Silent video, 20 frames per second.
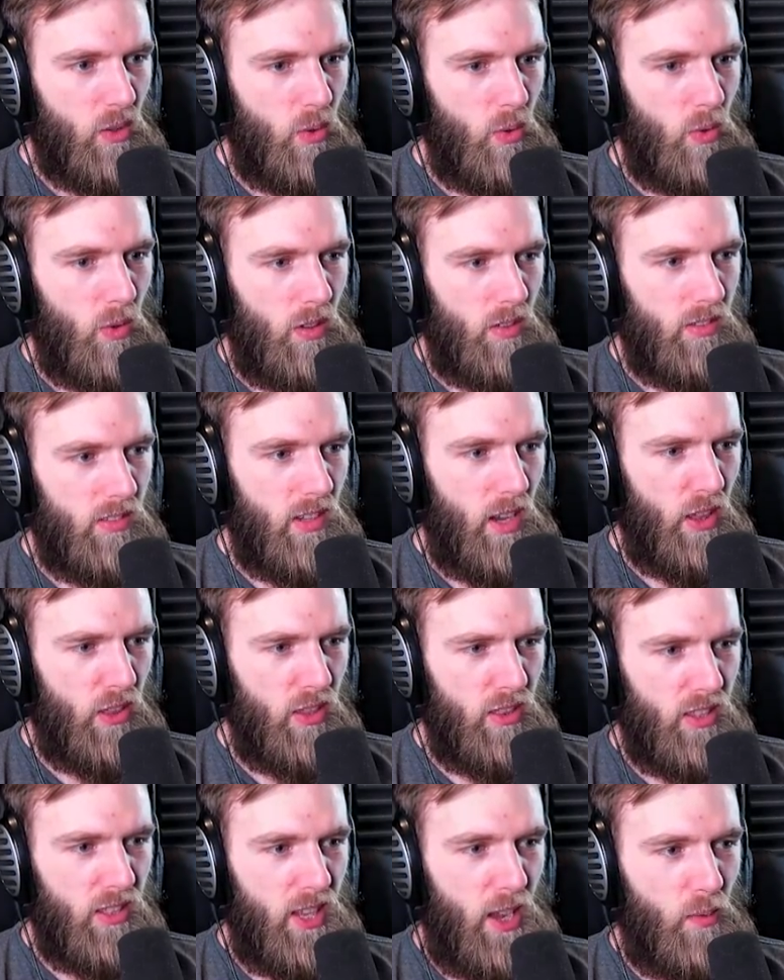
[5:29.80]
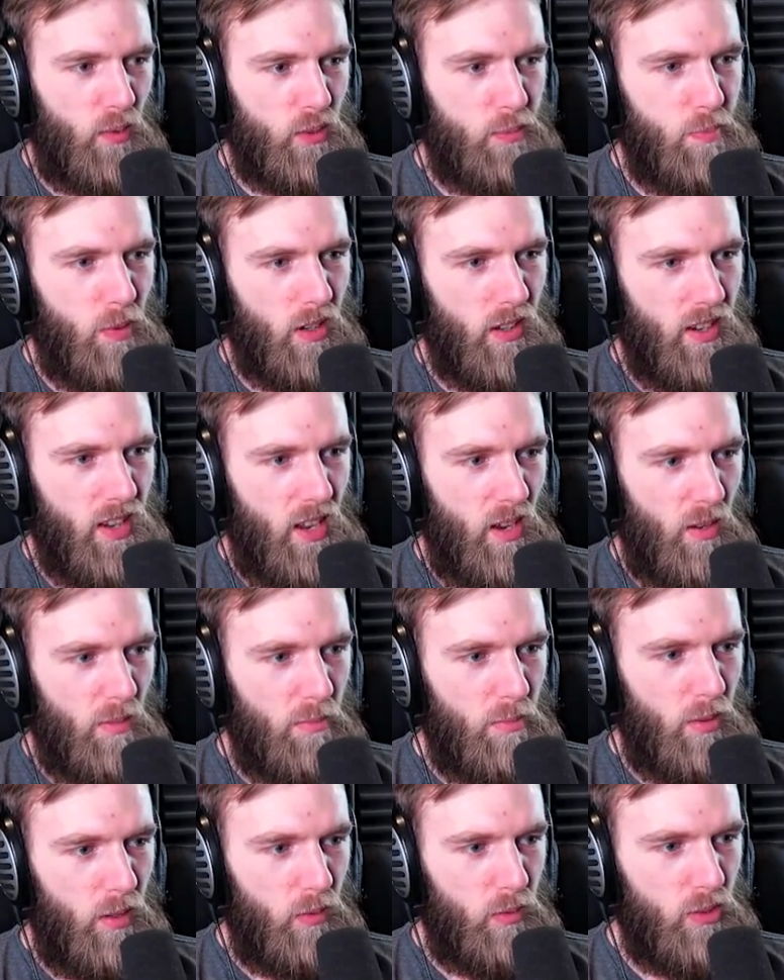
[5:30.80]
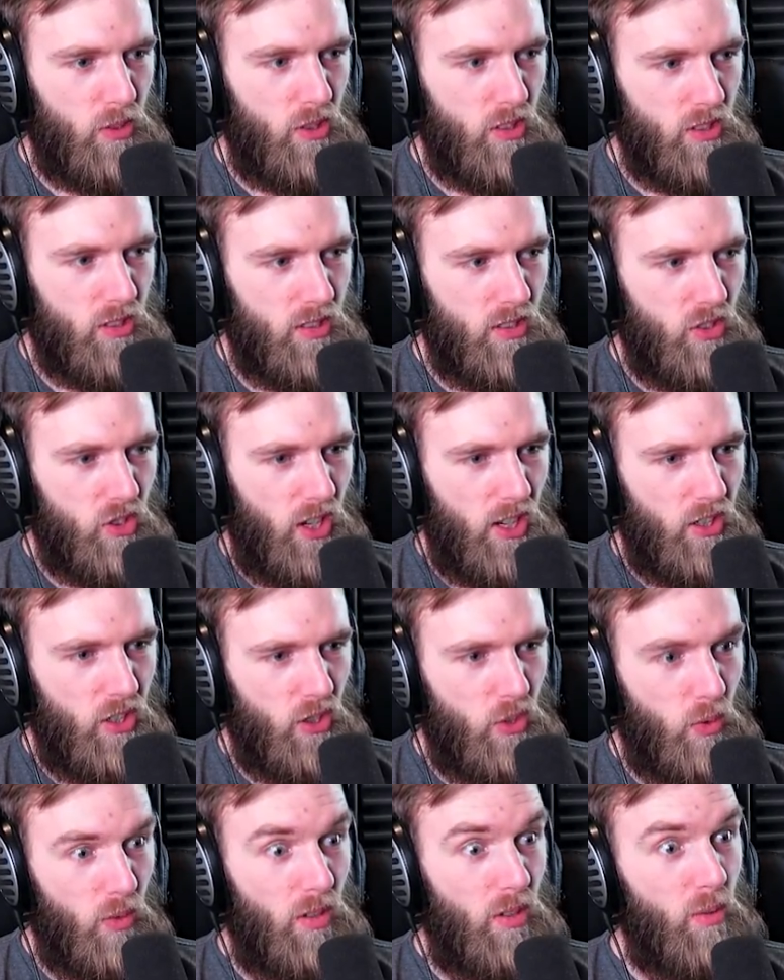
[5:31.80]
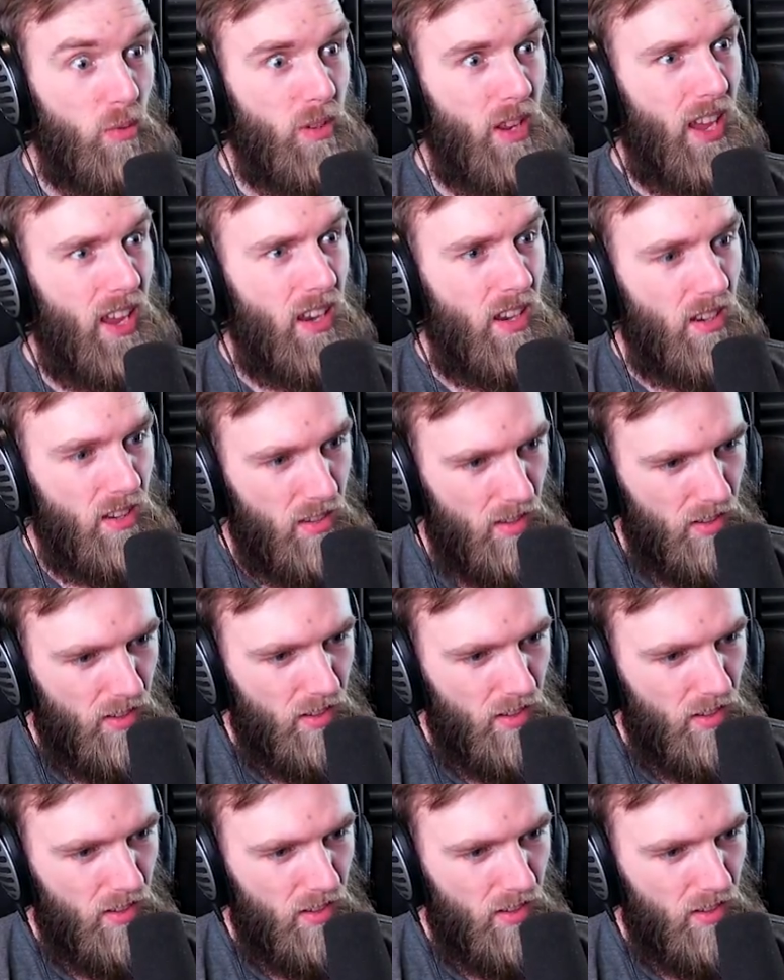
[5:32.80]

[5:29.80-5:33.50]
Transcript: Cool. I thought the game was bugged out, but it was just changing to a new day.